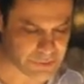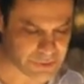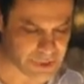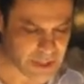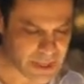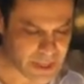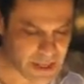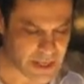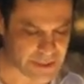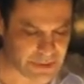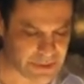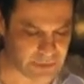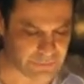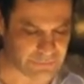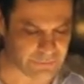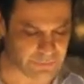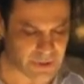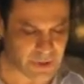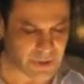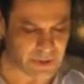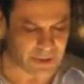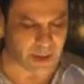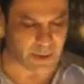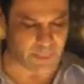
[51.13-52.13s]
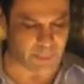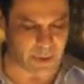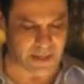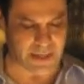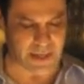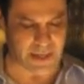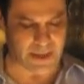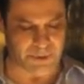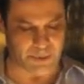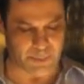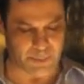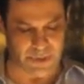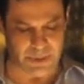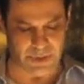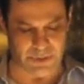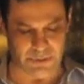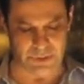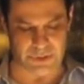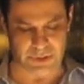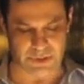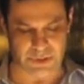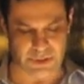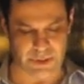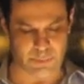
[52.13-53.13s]
as if that might get them into the
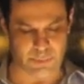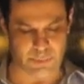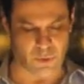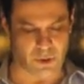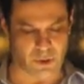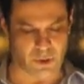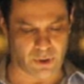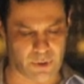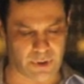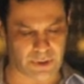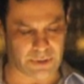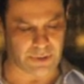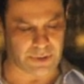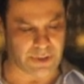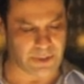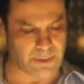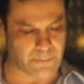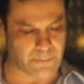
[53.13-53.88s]
city more quickly.